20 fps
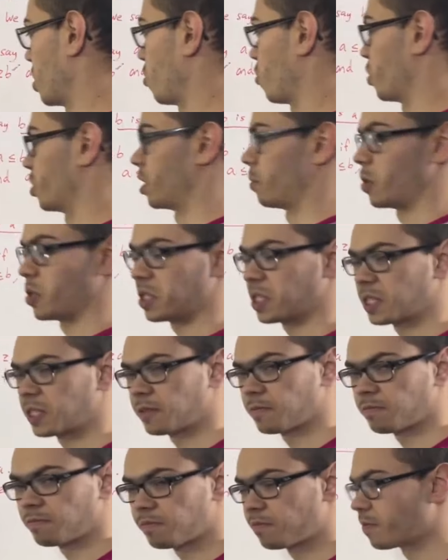are real numbers.
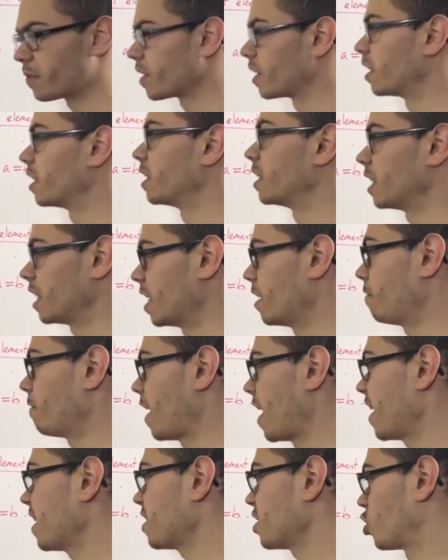If
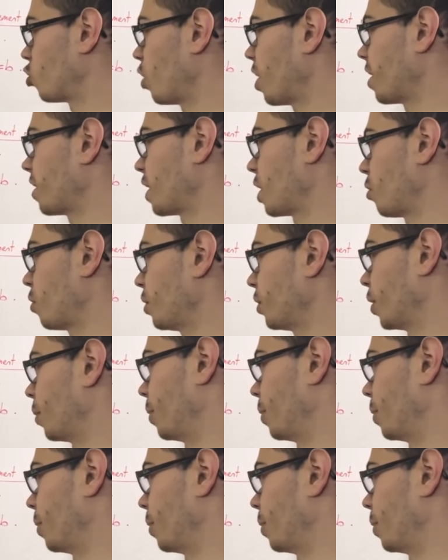A is greater than or equal to